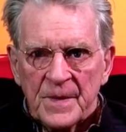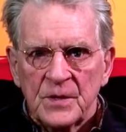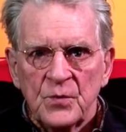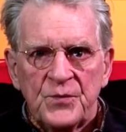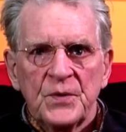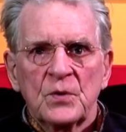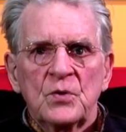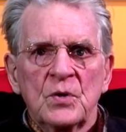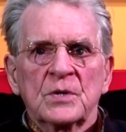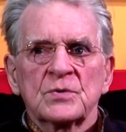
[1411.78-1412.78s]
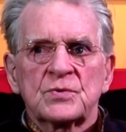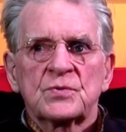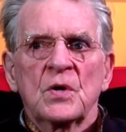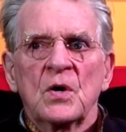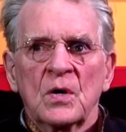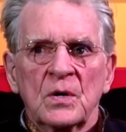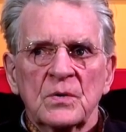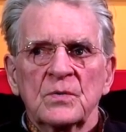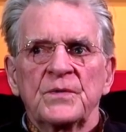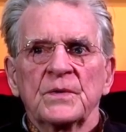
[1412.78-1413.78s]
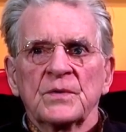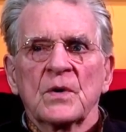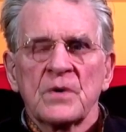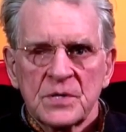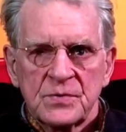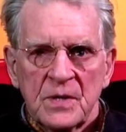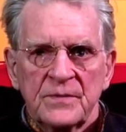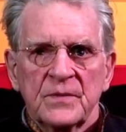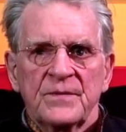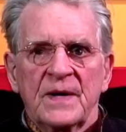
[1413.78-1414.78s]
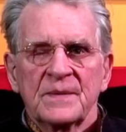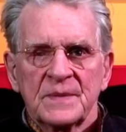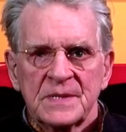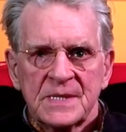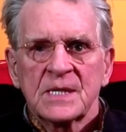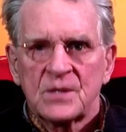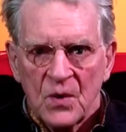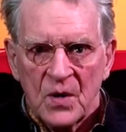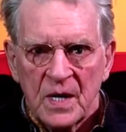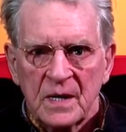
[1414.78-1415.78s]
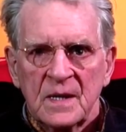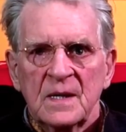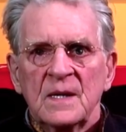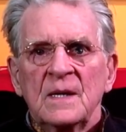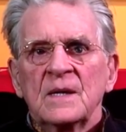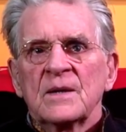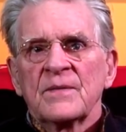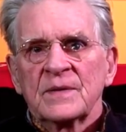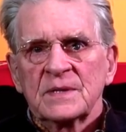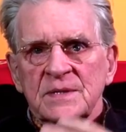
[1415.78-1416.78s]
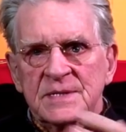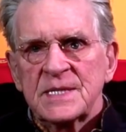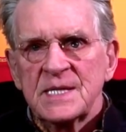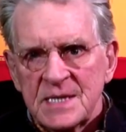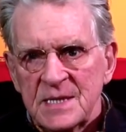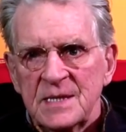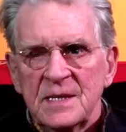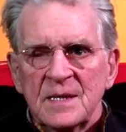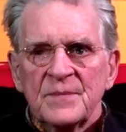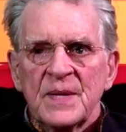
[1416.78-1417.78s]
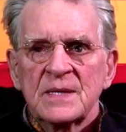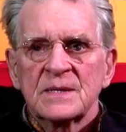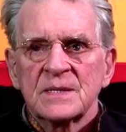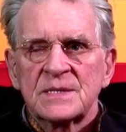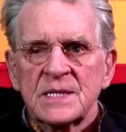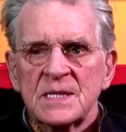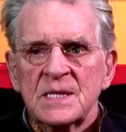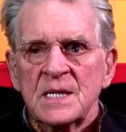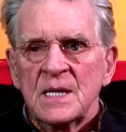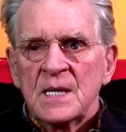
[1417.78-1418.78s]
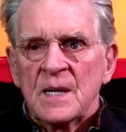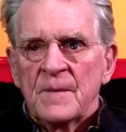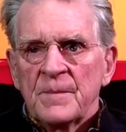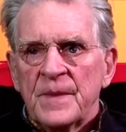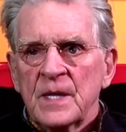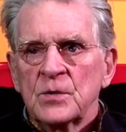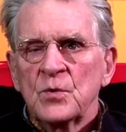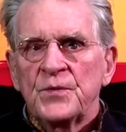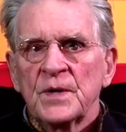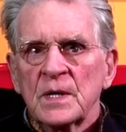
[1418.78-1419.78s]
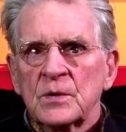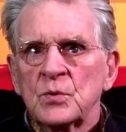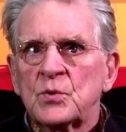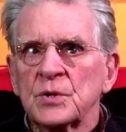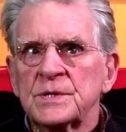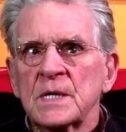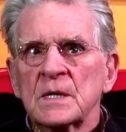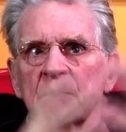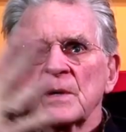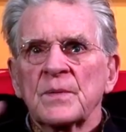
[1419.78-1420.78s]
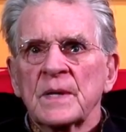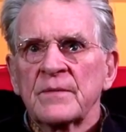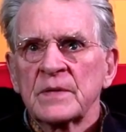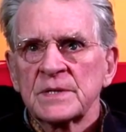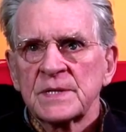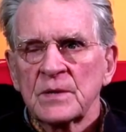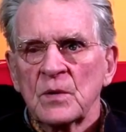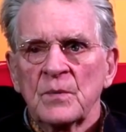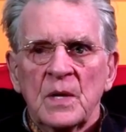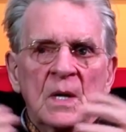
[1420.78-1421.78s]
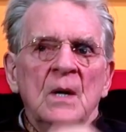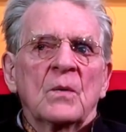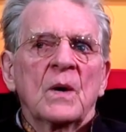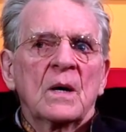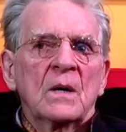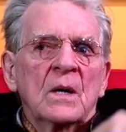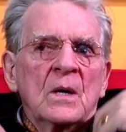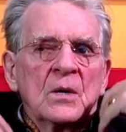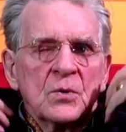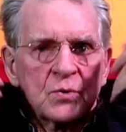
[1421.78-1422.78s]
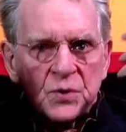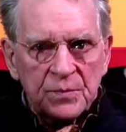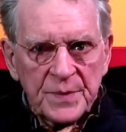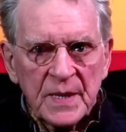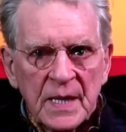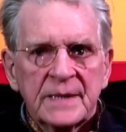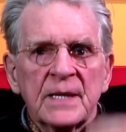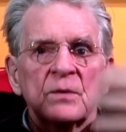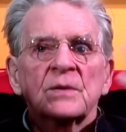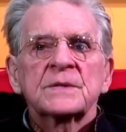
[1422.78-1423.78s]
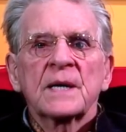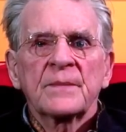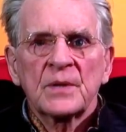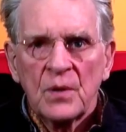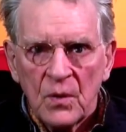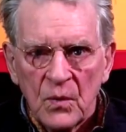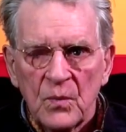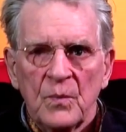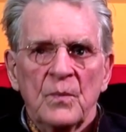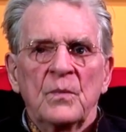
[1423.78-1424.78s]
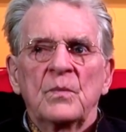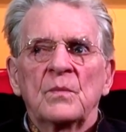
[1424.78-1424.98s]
Then you feel good and strong and you feel nourished, you have your vitamin D going, you have a little sea, bathe in the sea. Then you feel like you could deal with whatever it is at home. Well, you should be like that all the time at home.